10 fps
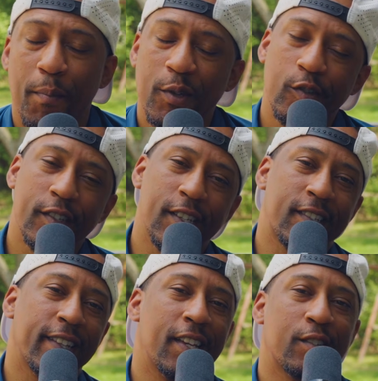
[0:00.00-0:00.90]
I'm using
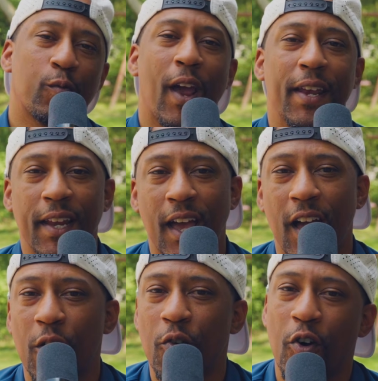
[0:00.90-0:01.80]
this lens right
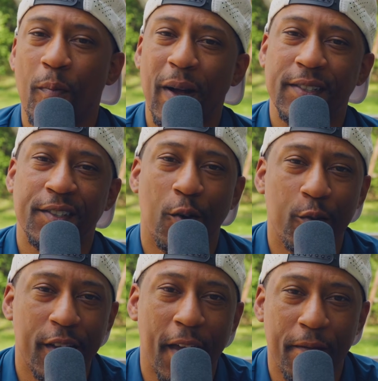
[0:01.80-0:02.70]
now on my
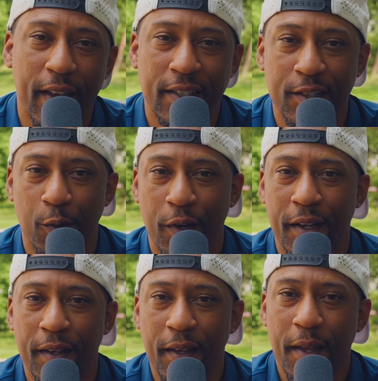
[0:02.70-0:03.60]
Sony
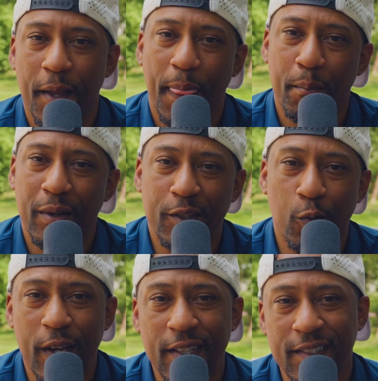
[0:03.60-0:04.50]
FX3, but the
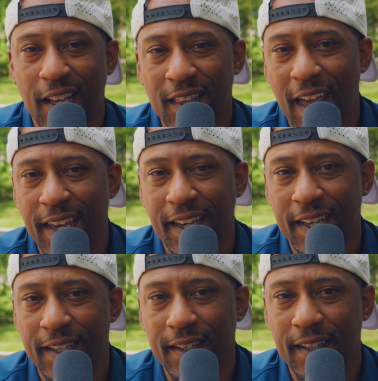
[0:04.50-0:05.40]
reason I like
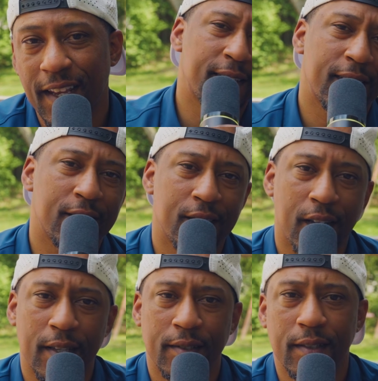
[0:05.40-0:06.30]
it, this is
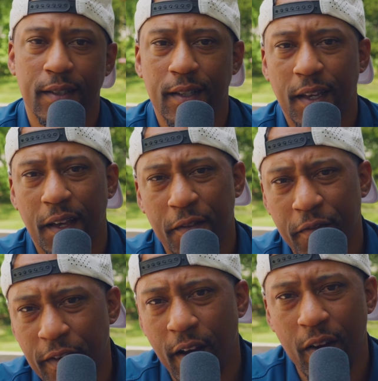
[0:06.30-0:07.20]
just a
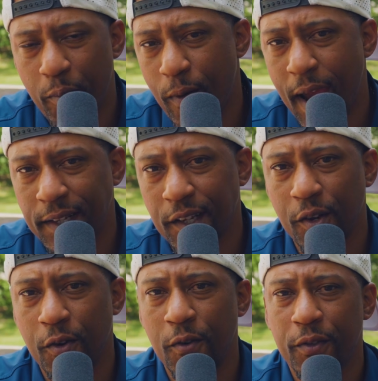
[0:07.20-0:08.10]
very
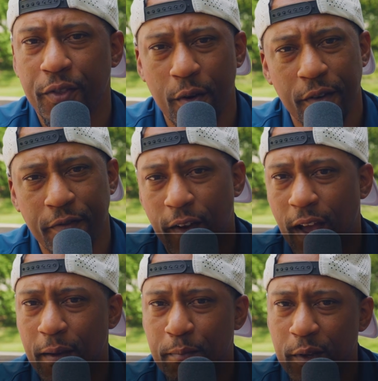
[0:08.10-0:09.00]
practical
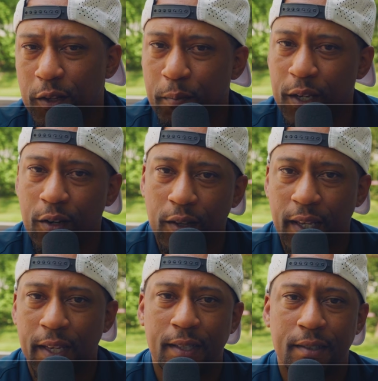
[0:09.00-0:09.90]
35mm
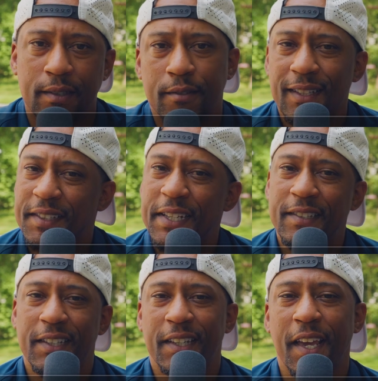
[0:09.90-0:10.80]
lens. It's
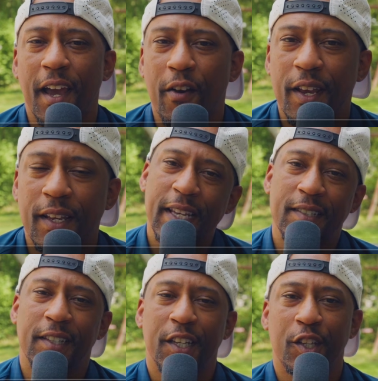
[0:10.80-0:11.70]
easy to carry,
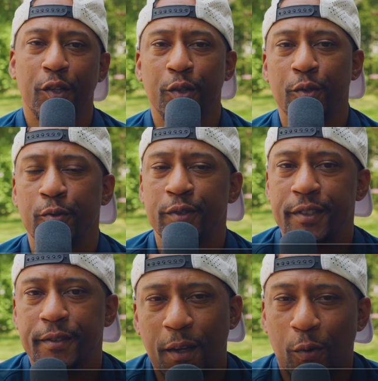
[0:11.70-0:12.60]
easy to
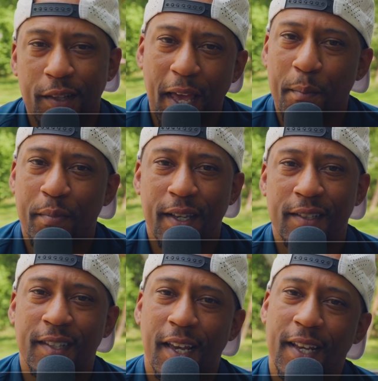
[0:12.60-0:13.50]
use, and with that
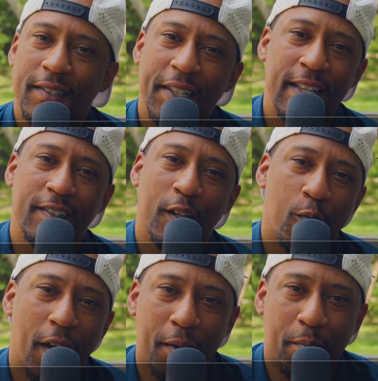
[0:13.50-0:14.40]
being said, it's easy to
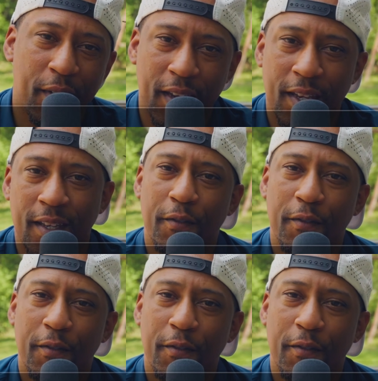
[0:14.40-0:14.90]
recommend.